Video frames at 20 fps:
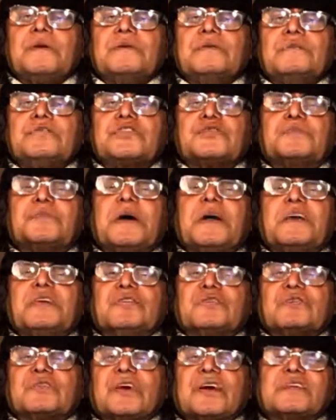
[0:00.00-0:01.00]

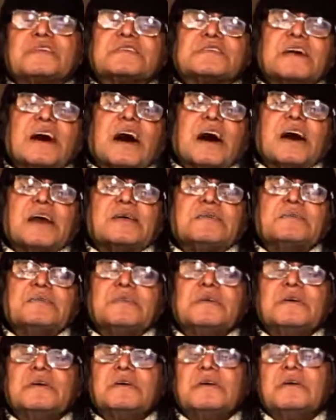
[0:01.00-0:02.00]
space and time
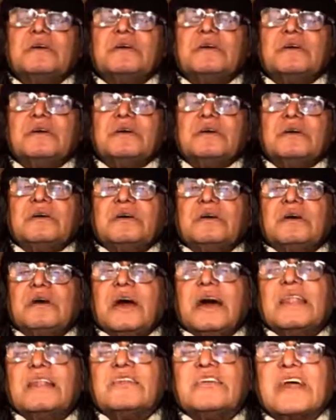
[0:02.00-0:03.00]

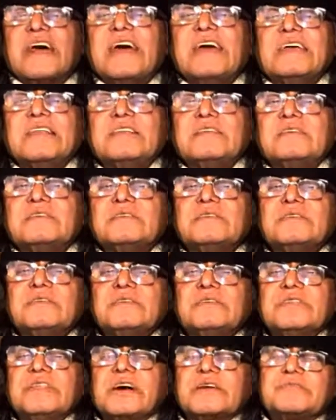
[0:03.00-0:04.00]
and reign
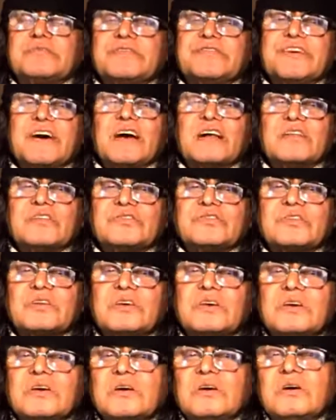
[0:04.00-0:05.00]
that prevails
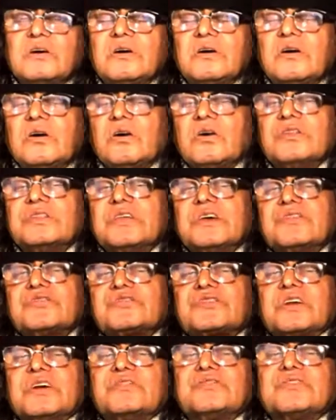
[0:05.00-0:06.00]
on the
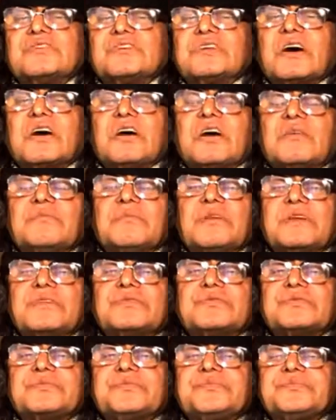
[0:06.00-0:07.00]
estates in Tower
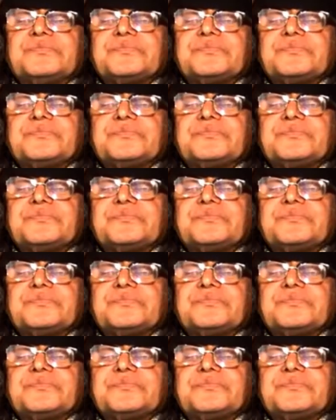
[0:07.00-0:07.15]
Hamlets.